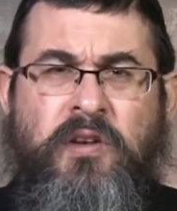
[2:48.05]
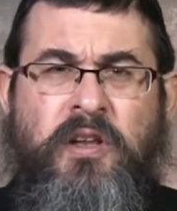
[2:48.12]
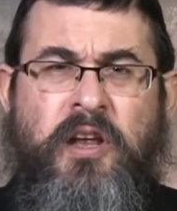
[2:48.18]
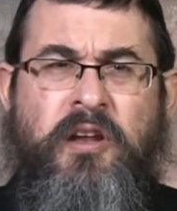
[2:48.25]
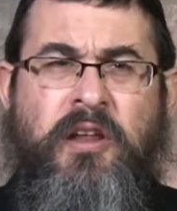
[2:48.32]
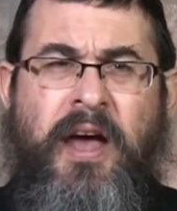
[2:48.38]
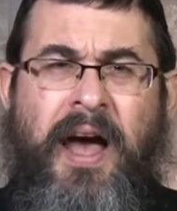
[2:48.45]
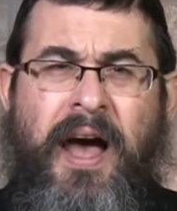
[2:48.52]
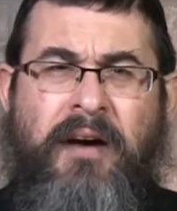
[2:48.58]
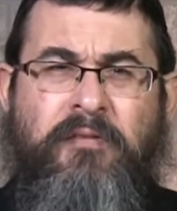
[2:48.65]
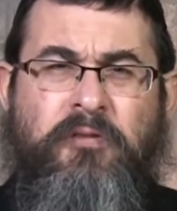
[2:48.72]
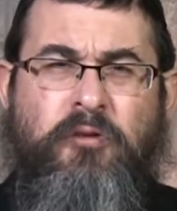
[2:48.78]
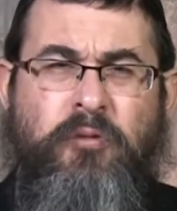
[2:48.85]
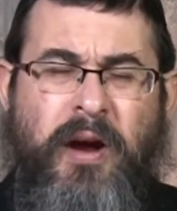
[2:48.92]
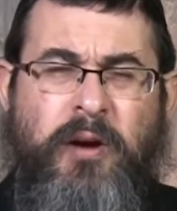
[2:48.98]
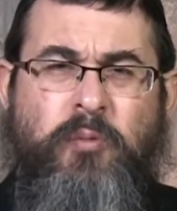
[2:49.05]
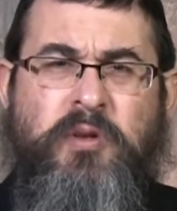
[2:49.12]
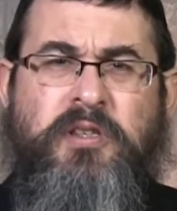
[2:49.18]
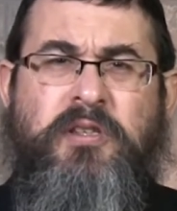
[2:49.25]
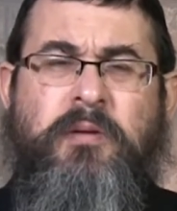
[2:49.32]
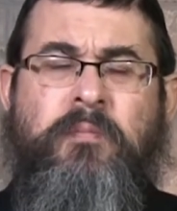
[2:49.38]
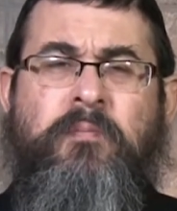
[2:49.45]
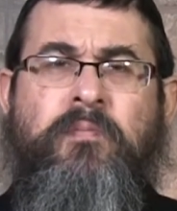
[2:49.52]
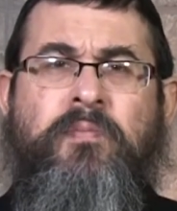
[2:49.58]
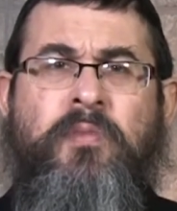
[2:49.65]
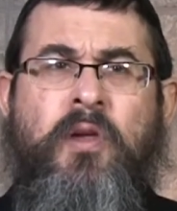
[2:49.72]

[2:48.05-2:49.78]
You needed to have great wisdom,